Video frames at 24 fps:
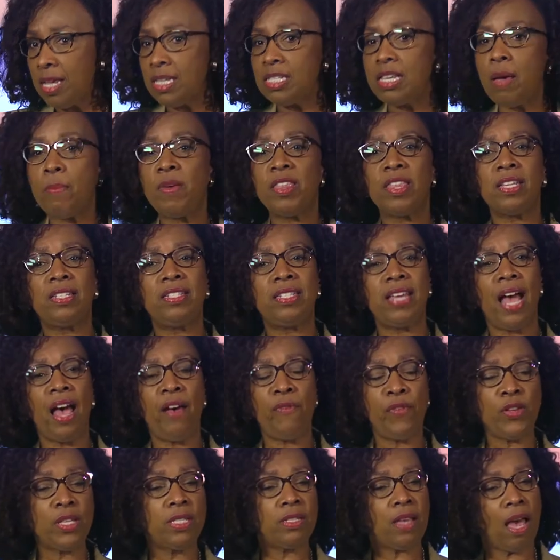Some of the
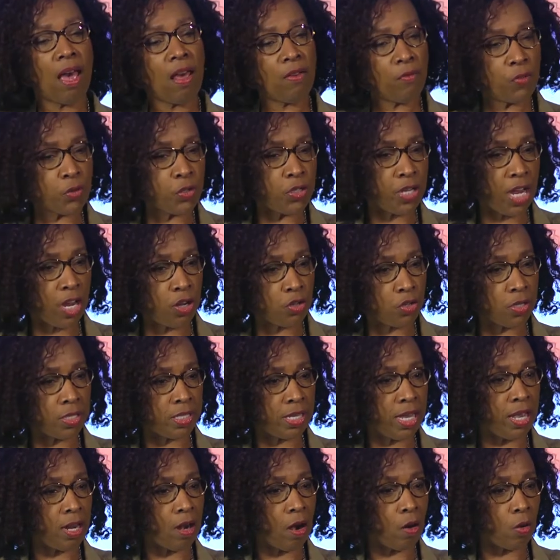toughest
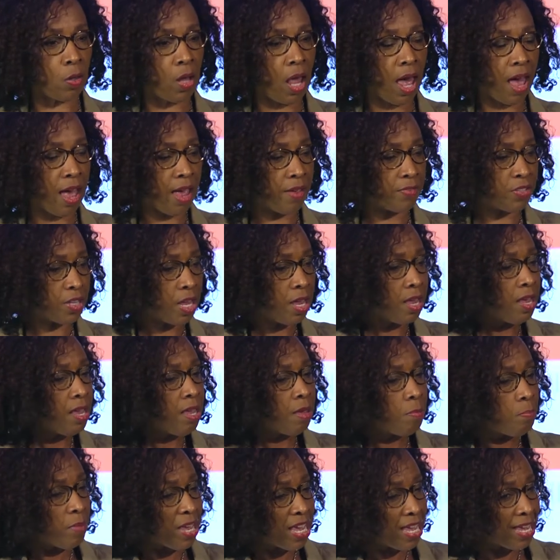conversations in our lives
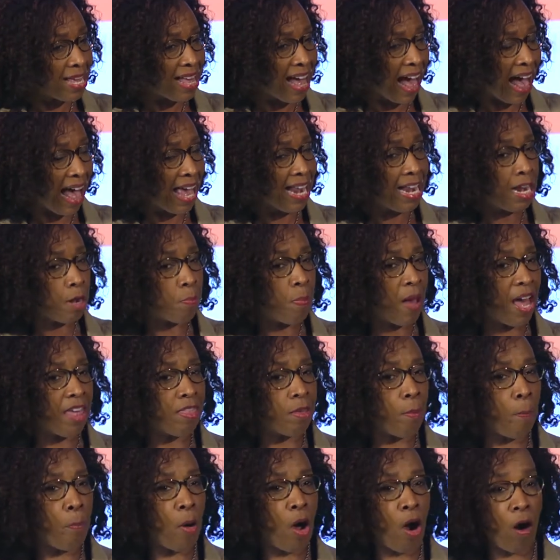being guided by
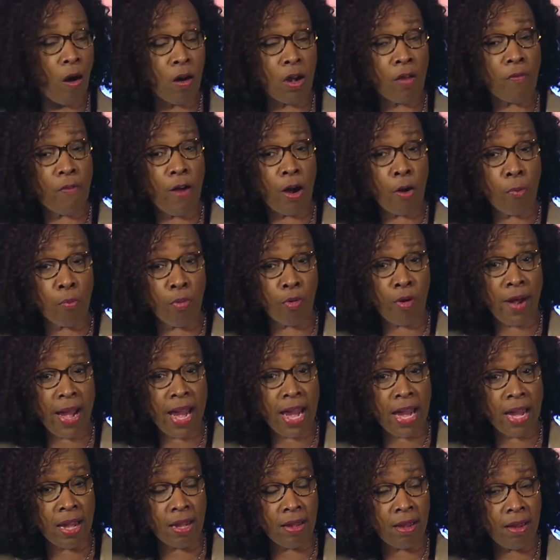the part of our
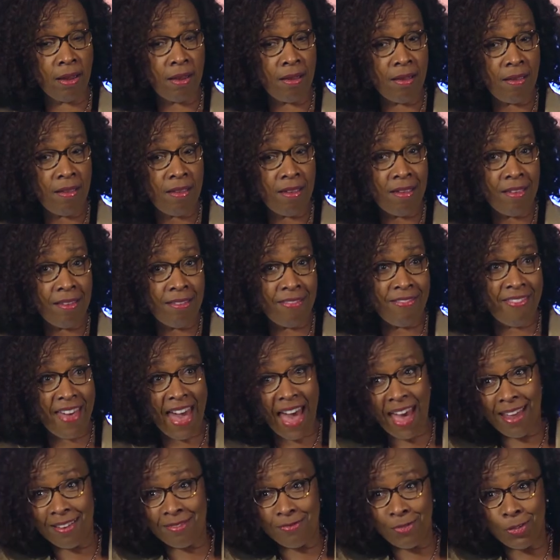brain
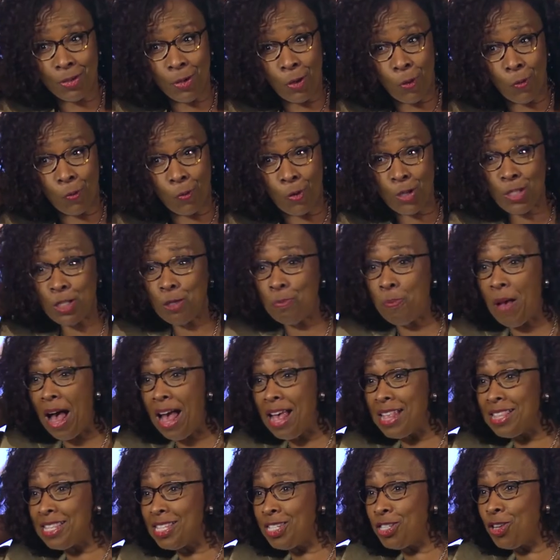that
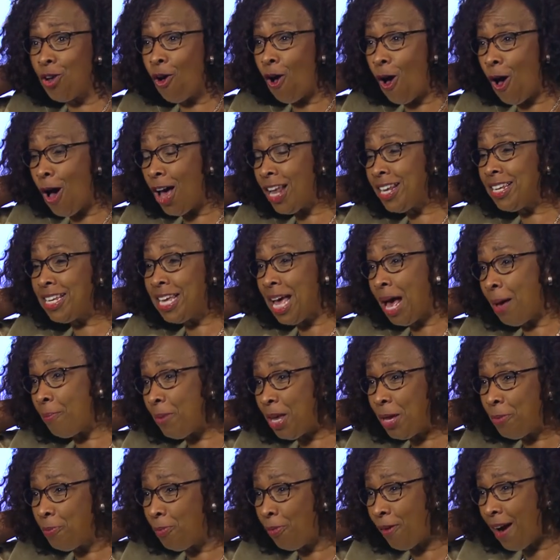responds to
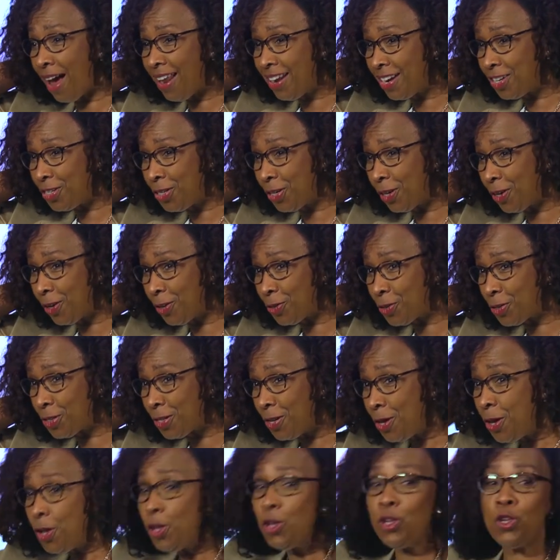oncoming predators.
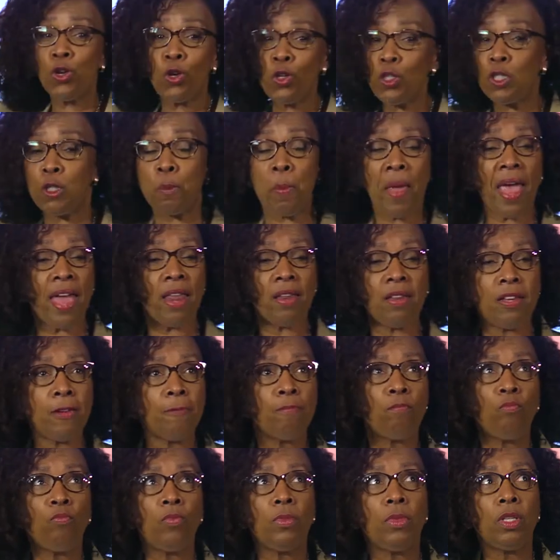You'll spend
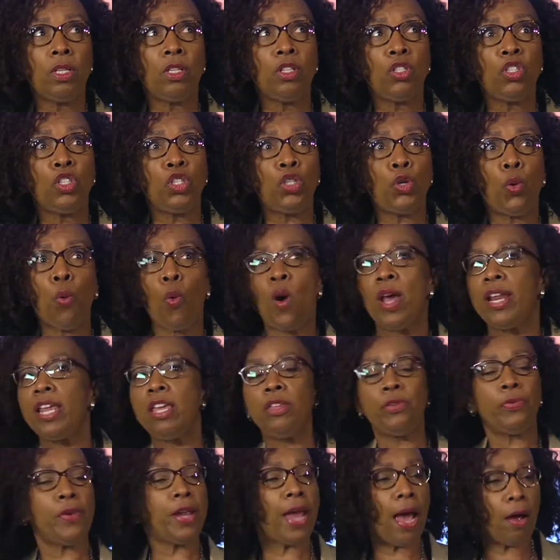
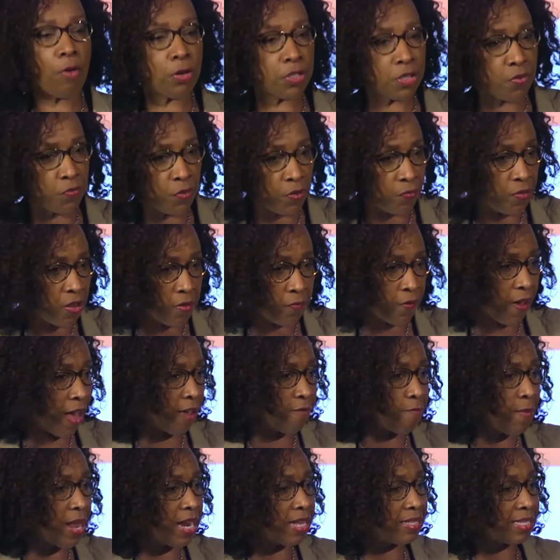23 hours and
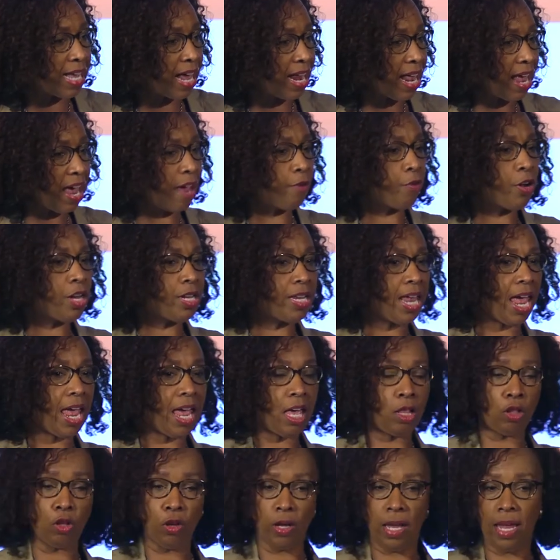55 minutes out of every
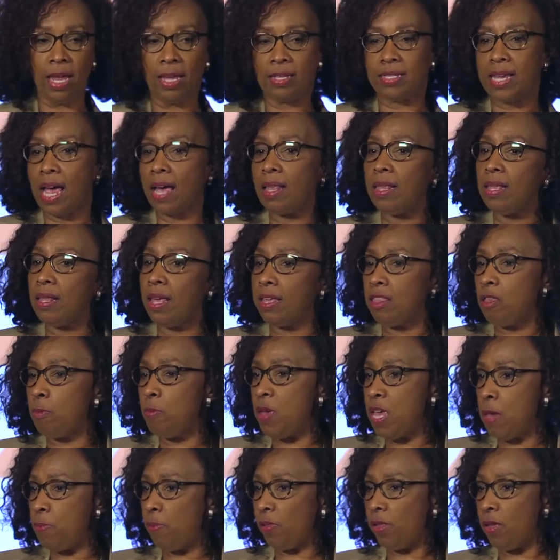day looking exactly like the
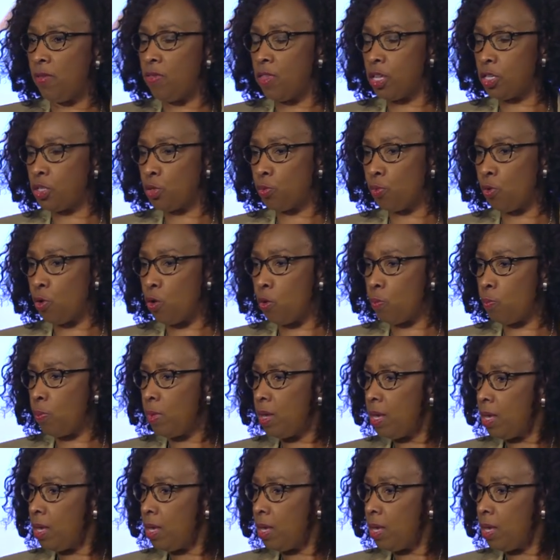people in this room.